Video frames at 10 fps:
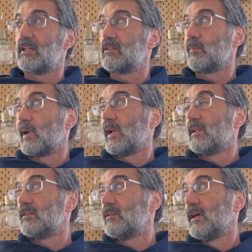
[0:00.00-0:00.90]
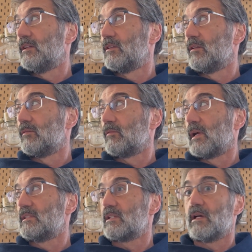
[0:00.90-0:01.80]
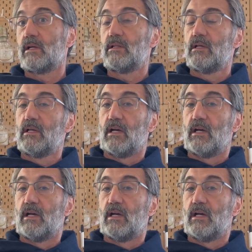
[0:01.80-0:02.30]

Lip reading: I turn my head to the right side,